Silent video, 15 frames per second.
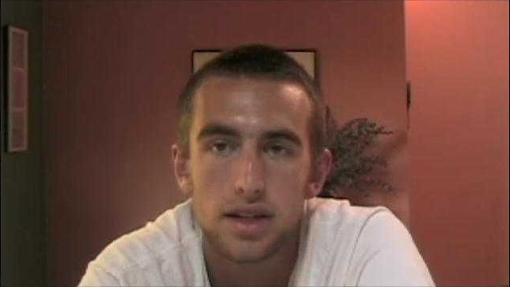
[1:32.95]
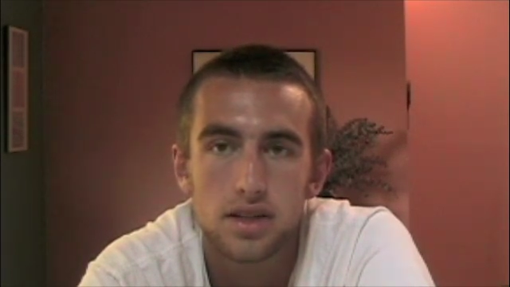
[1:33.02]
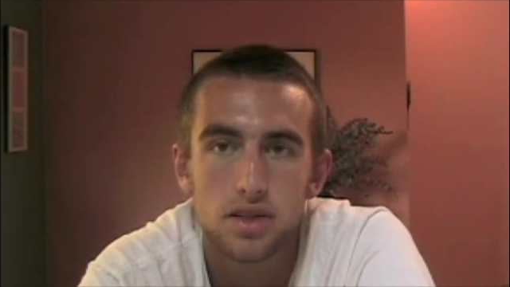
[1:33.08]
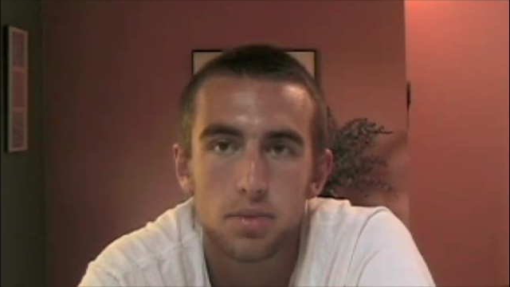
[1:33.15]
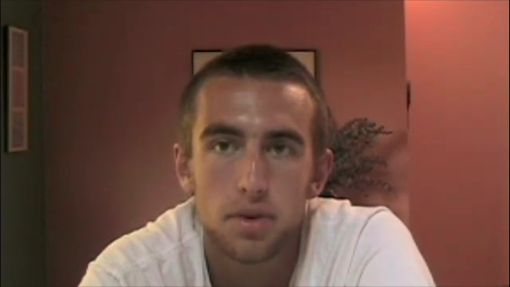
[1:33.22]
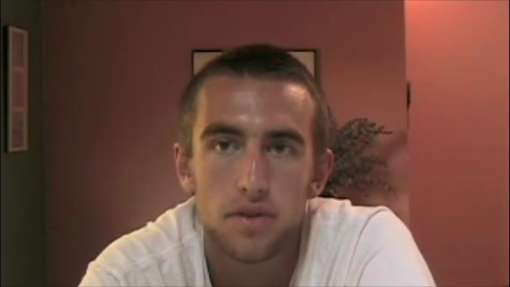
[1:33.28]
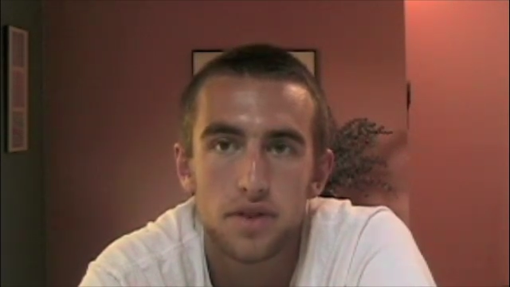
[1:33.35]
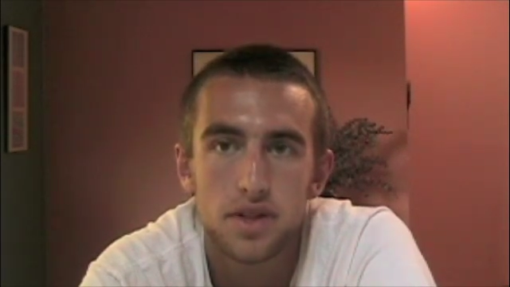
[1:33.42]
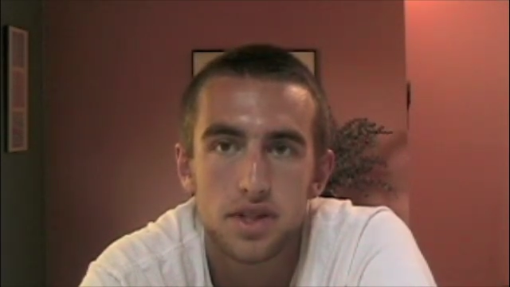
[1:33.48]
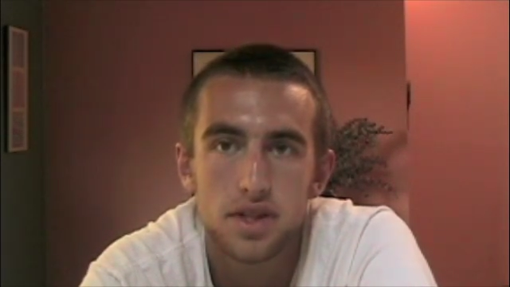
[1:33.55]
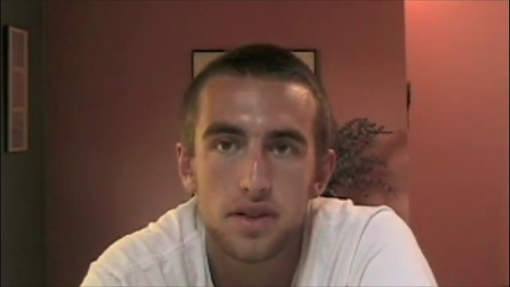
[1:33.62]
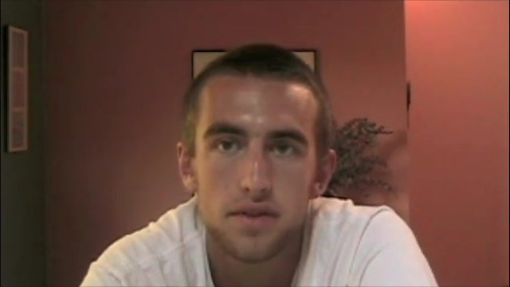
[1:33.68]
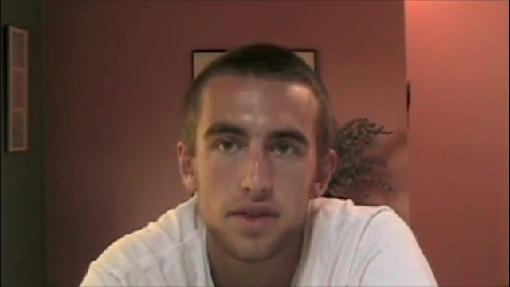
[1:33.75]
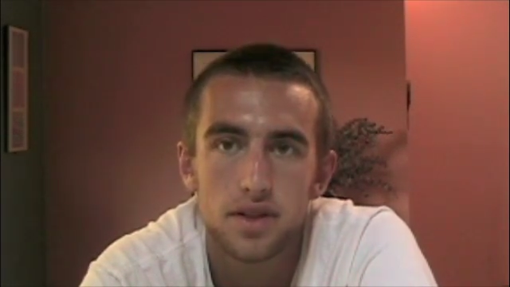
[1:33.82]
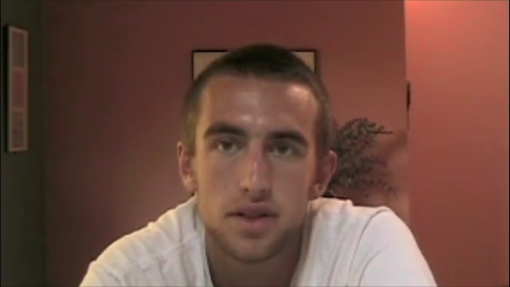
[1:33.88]

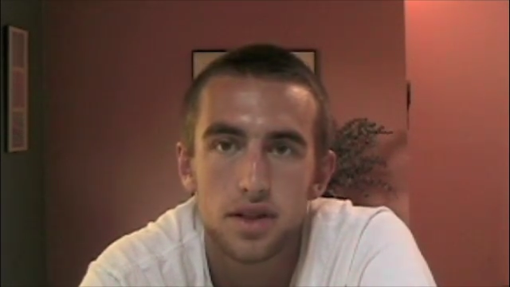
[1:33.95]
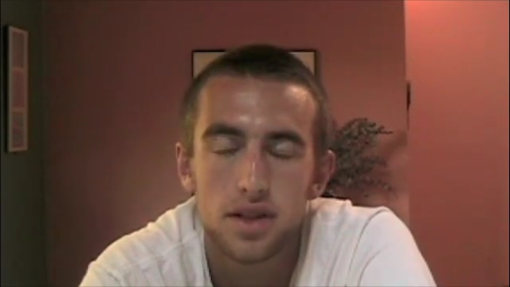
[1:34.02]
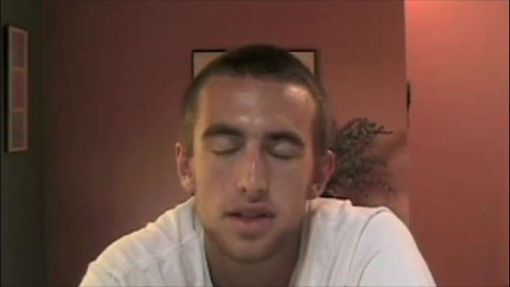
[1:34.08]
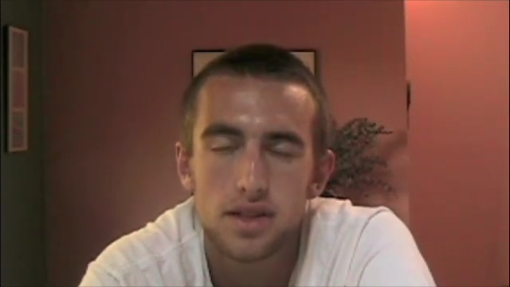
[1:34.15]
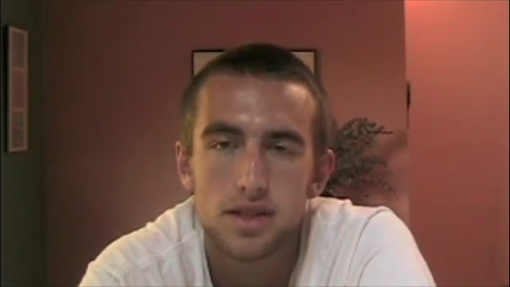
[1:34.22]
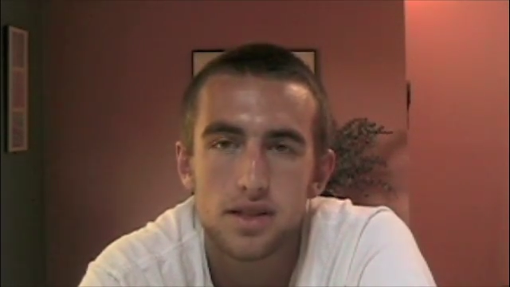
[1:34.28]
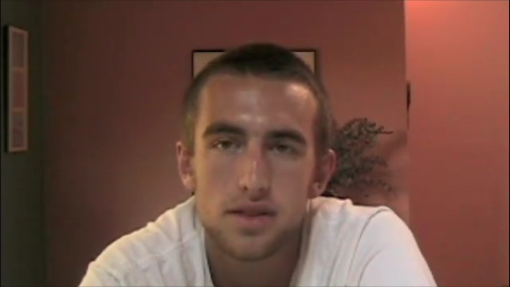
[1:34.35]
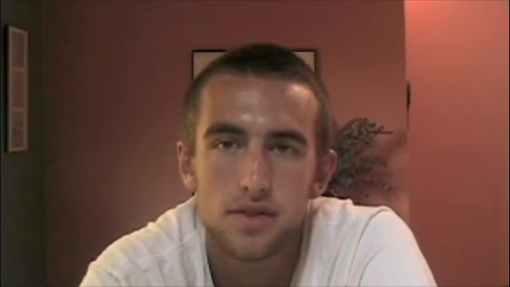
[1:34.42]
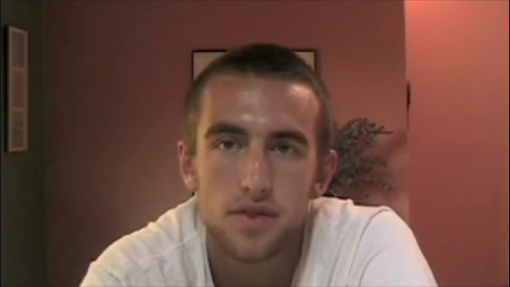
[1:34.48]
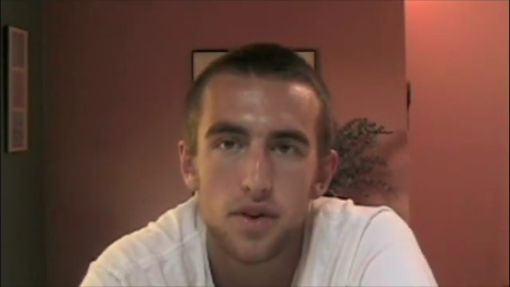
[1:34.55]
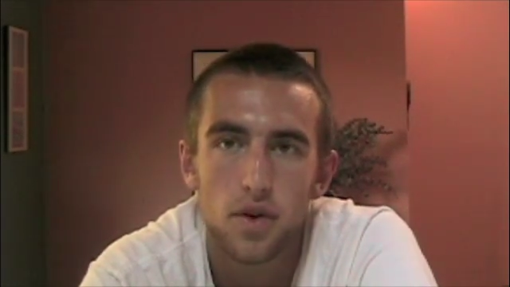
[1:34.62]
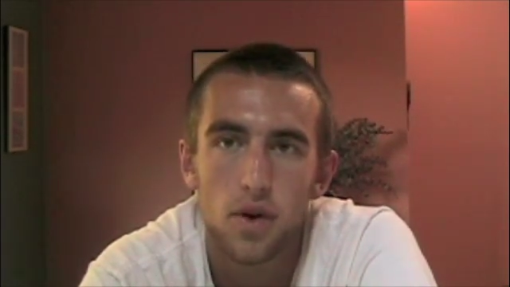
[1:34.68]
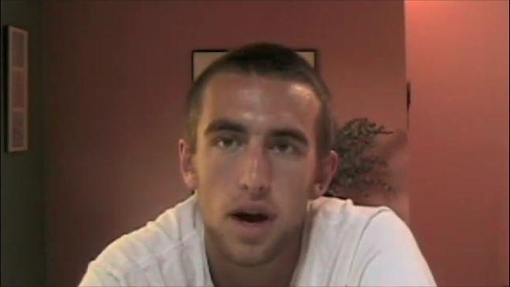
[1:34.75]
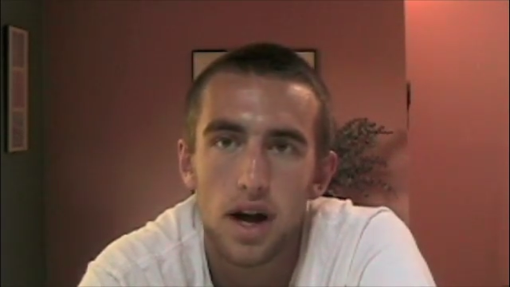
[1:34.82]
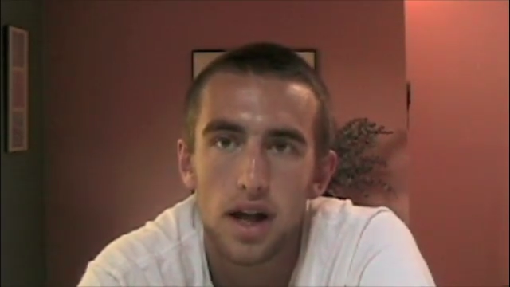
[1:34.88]
supervision of the drills
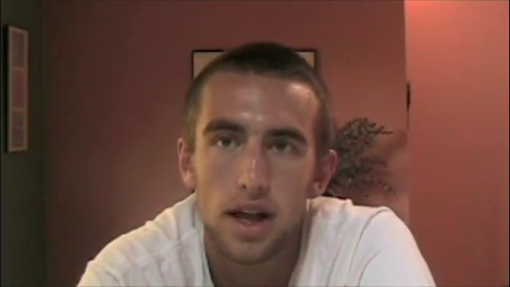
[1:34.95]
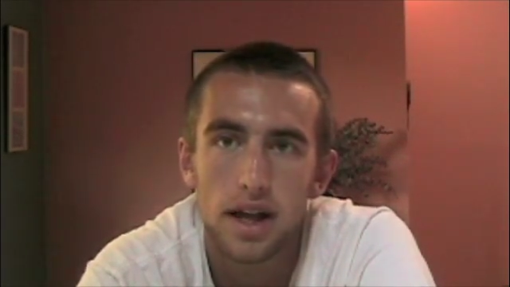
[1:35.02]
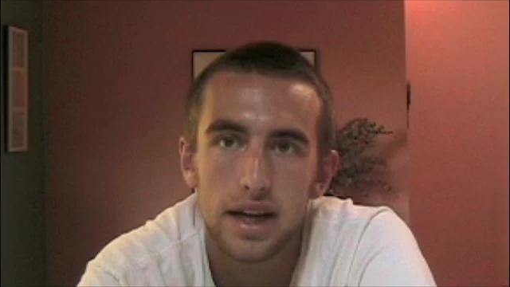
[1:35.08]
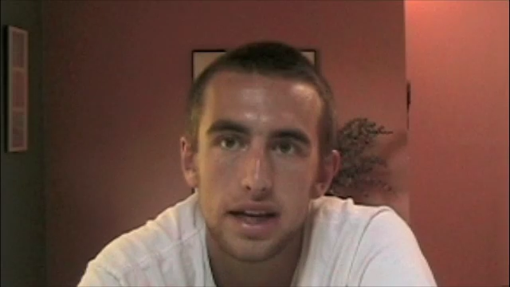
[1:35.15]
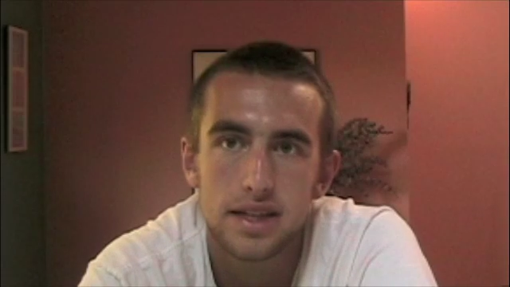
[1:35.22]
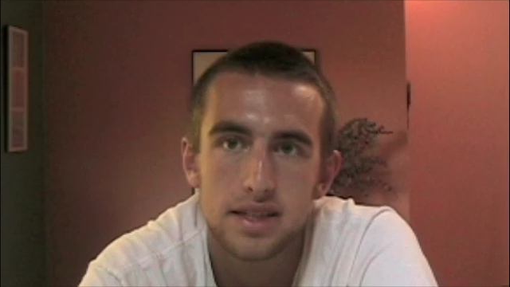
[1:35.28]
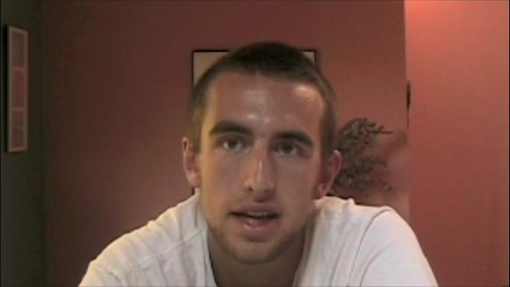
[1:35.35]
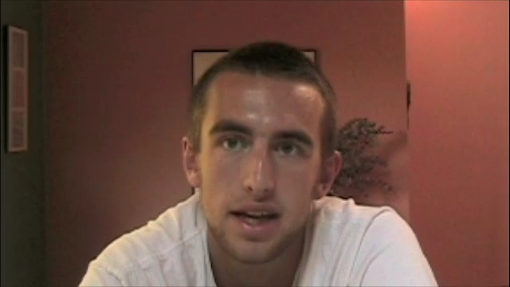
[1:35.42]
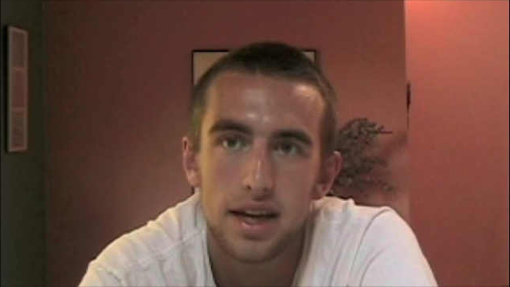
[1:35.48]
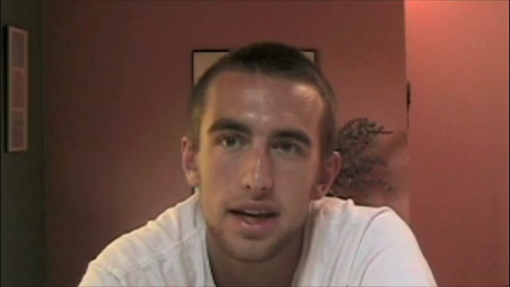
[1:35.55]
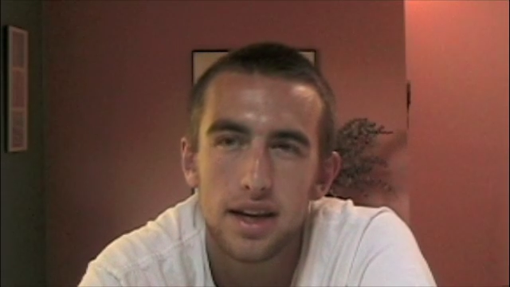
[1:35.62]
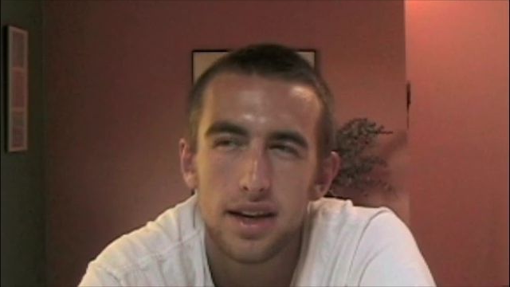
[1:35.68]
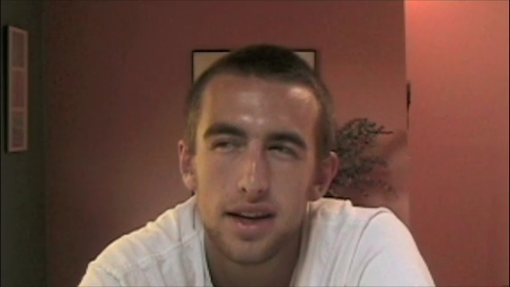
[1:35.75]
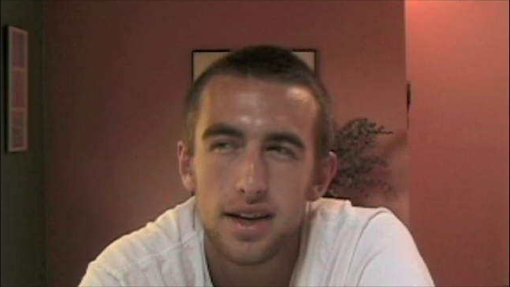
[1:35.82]
for a while, I guess I